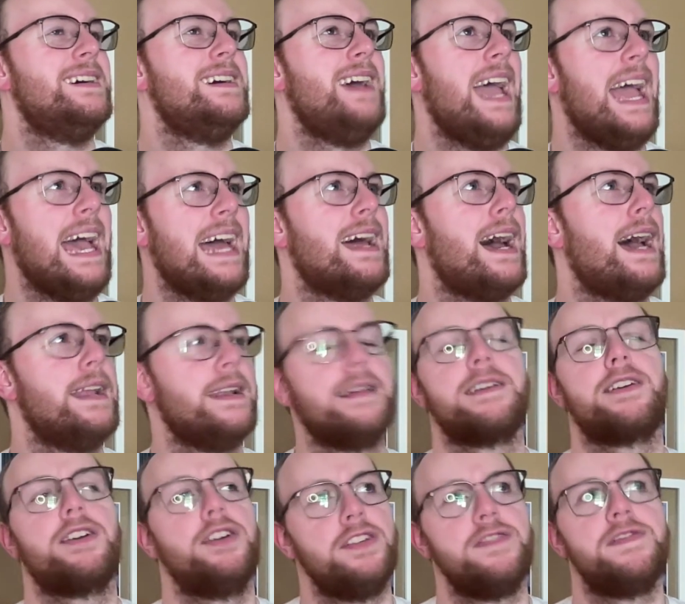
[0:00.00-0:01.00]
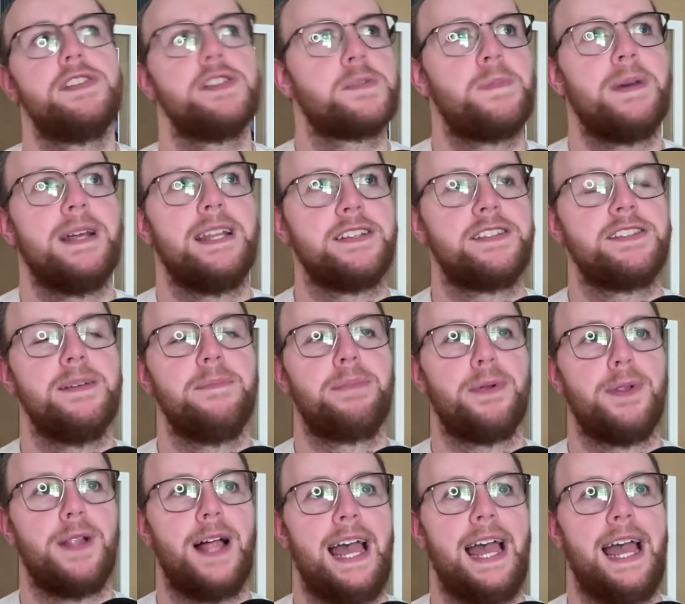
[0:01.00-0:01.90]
and it could have just been as simple